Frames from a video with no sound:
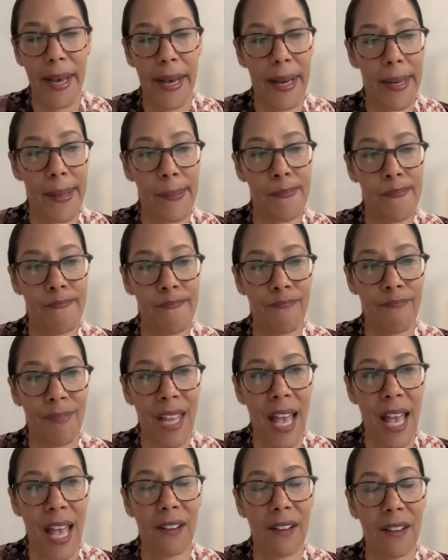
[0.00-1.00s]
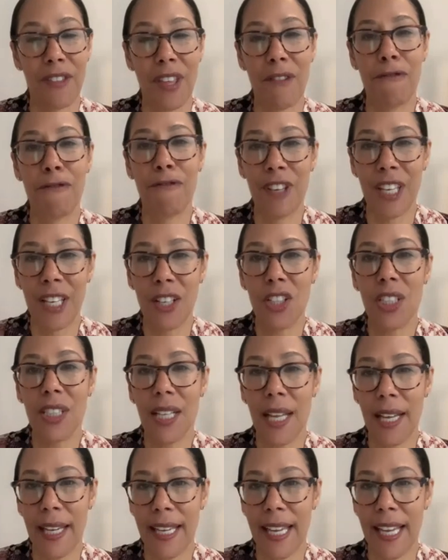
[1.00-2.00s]
And if they feel
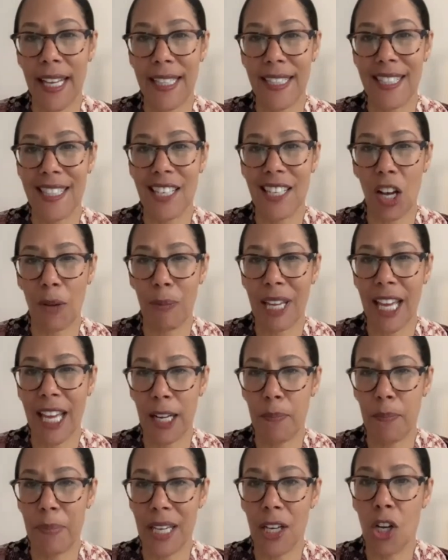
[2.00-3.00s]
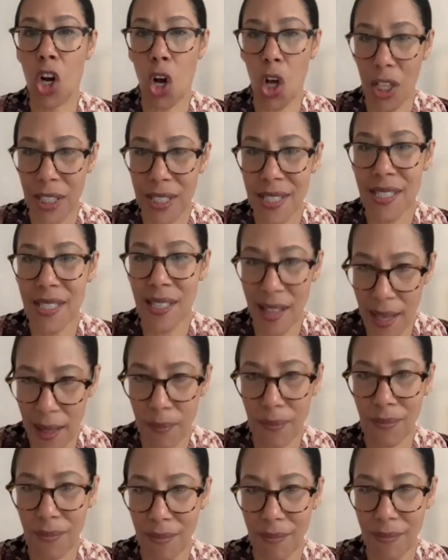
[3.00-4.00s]
like it's coming at a big cost to
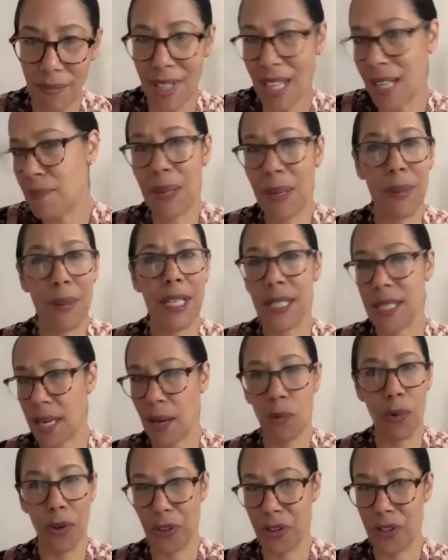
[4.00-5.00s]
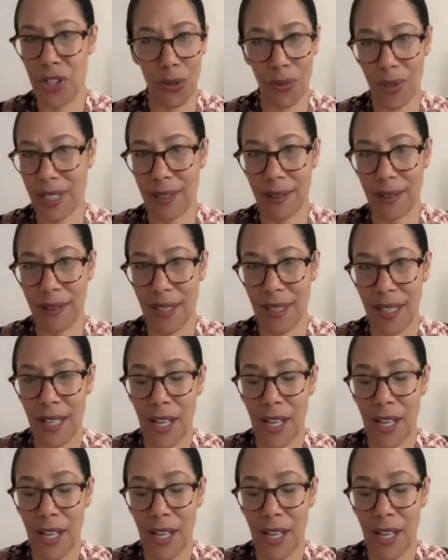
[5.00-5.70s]
them, then maybe it's not worth doing.